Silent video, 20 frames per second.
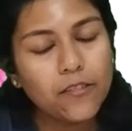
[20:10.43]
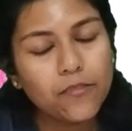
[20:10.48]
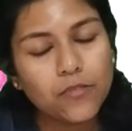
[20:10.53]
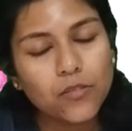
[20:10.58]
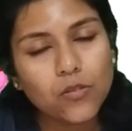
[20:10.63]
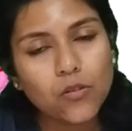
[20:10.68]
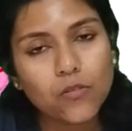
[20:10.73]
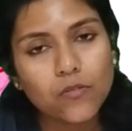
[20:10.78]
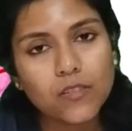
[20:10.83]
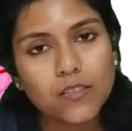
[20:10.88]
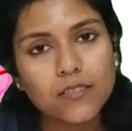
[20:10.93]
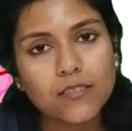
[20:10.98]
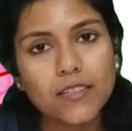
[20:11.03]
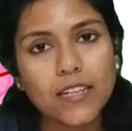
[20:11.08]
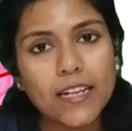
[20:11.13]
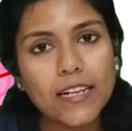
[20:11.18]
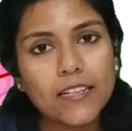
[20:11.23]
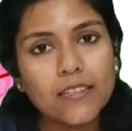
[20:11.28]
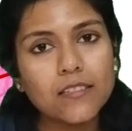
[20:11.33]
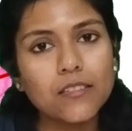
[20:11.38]
Few of the
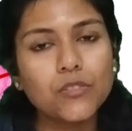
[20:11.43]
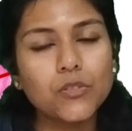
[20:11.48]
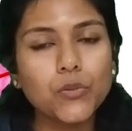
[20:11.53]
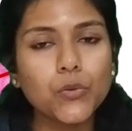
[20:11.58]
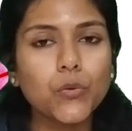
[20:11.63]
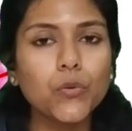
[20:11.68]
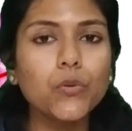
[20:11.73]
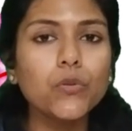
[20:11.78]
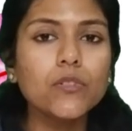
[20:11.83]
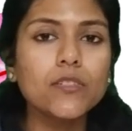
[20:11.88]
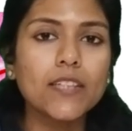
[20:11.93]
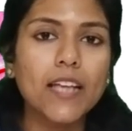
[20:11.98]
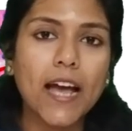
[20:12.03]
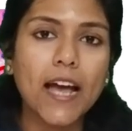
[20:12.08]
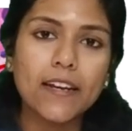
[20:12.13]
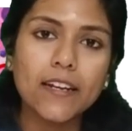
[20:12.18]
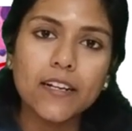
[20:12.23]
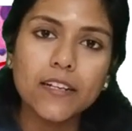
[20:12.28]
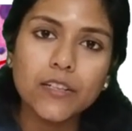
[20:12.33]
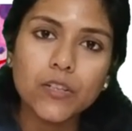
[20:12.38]
slides show the
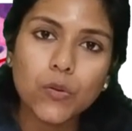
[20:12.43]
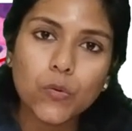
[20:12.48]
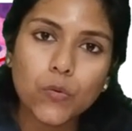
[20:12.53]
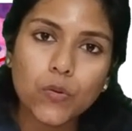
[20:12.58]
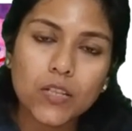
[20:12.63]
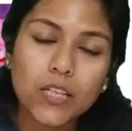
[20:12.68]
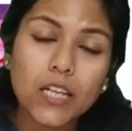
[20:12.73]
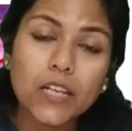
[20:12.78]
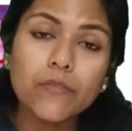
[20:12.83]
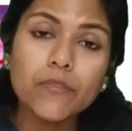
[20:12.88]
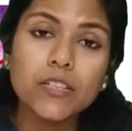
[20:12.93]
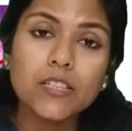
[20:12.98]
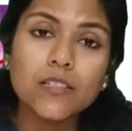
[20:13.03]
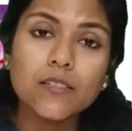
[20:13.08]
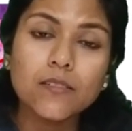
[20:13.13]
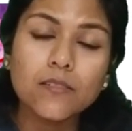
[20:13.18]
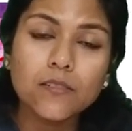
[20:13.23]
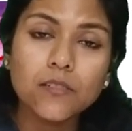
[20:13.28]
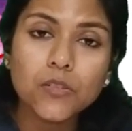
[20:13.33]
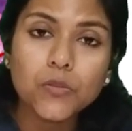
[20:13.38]
standard nuclei which
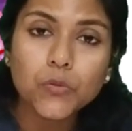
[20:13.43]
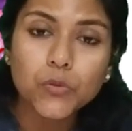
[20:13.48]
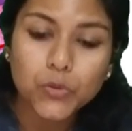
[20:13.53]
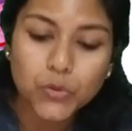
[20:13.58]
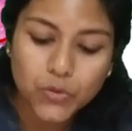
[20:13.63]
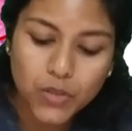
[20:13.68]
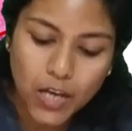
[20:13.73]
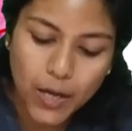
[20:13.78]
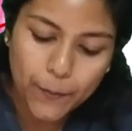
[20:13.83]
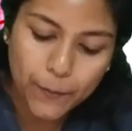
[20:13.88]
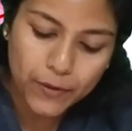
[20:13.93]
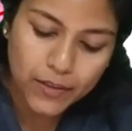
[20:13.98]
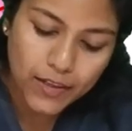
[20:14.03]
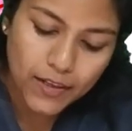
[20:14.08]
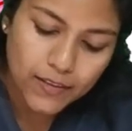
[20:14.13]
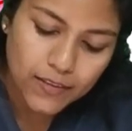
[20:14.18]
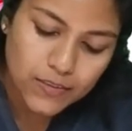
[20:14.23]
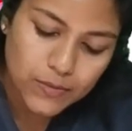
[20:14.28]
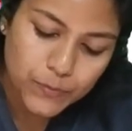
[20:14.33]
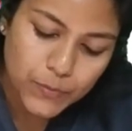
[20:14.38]
is due to
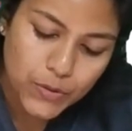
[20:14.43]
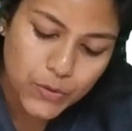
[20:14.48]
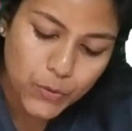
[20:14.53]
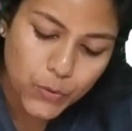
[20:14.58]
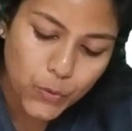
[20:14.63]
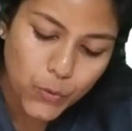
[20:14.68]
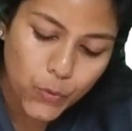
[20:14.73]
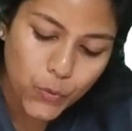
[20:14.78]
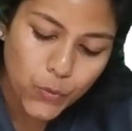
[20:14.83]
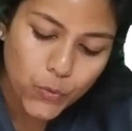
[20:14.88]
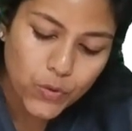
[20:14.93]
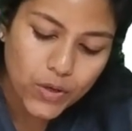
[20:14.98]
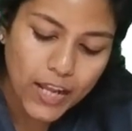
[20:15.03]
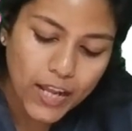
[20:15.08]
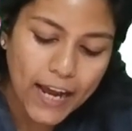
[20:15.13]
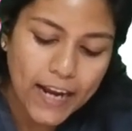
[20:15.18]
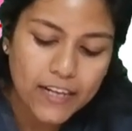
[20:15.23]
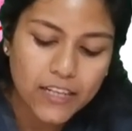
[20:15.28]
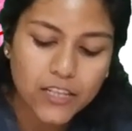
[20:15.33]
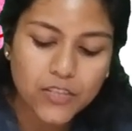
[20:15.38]
hepatitis B core
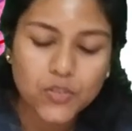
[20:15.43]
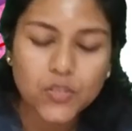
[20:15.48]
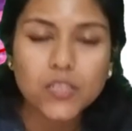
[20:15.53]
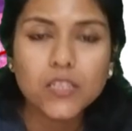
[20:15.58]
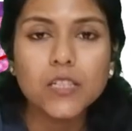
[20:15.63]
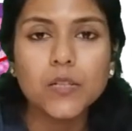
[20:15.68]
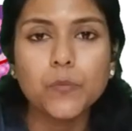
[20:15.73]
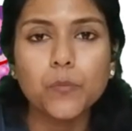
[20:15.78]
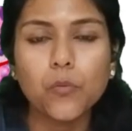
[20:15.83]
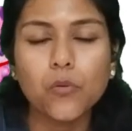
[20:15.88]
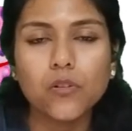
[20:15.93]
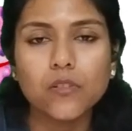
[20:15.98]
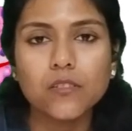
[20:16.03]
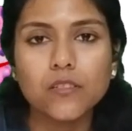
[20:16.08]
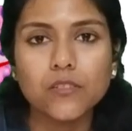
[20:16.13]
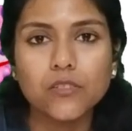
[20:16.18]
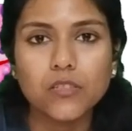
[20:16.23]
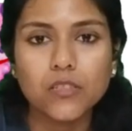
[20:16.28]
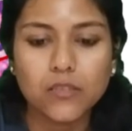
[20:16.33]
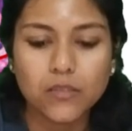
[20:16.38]
antigen
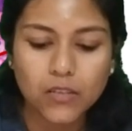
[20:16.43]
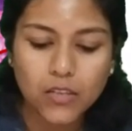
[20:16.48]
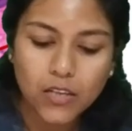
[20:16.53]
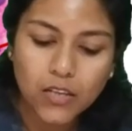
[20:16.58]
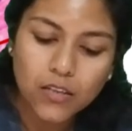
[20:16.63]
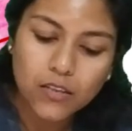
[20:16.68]
deposition.